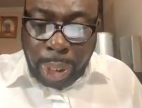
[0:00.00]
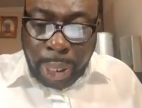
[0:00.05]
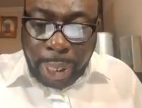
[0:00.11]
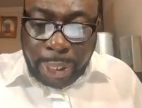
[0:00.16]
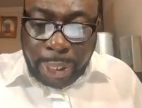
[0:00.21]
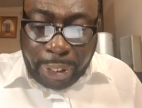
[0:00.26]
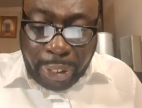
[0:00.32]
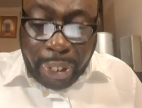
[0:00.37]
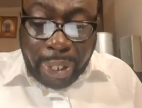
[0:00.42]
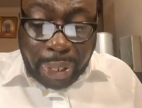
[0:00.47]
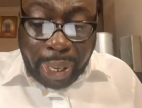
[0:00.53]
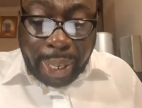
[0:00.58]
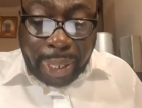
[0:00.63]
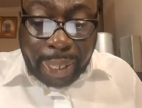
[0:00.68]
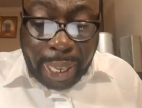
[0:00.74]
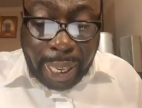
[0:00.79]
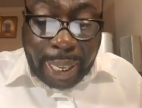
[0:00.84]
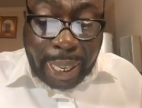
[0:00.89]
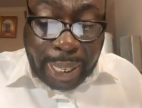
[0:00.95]
Jesus
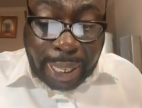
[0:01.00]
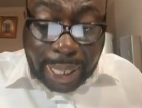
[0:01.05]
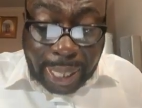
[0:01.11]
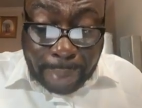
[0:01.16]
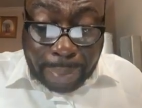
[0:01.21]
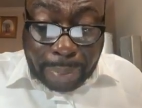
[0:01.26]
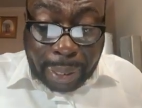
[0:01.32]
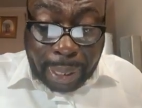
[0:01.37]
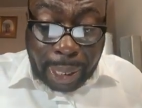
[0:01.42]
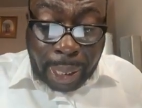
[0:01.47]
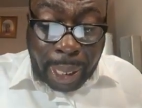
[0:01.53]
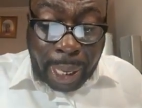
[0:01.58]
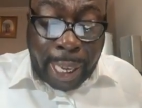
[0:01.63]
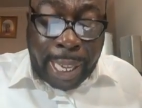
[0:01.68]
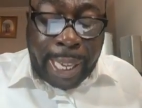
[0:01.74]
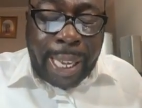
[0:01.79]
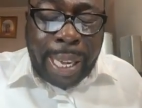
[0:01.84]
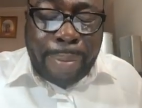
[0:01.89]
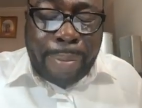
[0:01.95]
said, except
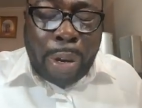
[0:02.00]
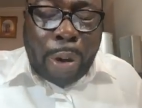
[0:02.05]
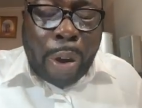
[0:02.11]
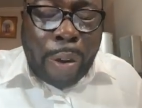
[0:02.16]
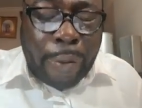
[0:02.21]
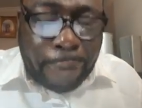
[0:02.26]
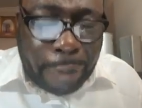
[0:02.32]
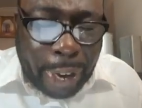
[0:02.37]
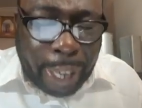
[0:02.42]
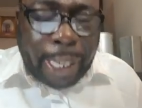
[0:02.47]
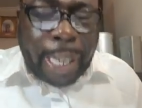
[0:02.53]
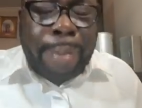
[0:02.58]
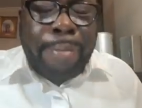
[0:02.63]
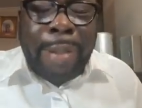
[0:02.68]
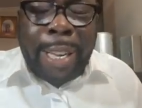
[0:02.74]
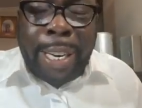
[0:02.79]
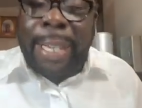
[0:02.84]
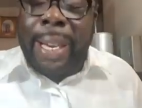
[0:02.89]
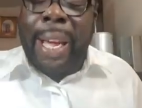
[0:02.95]
you be converted,
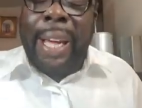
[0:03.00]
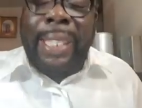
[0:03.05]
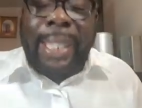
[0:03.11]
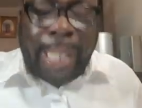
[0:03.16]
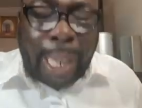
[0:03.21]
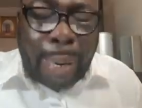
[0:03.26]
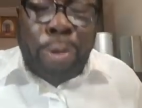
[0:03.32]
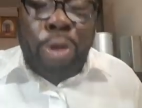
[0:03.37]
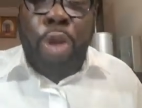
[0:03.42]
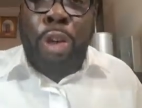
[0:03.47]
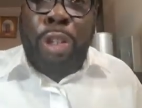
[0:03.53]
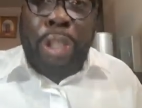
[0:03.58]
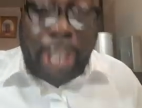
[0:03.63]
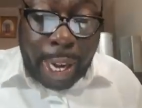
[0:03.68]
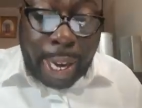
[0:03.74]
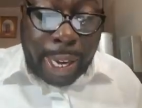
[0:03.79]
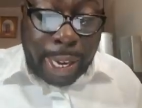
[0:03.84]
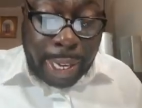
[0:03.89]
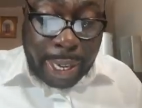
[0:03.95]
meaning that except you
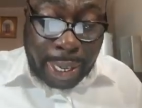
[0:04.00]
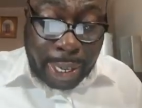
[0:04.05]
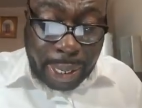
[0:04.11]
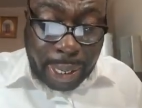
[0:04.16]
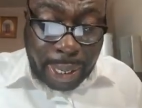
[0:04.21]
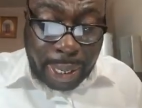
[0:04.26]
change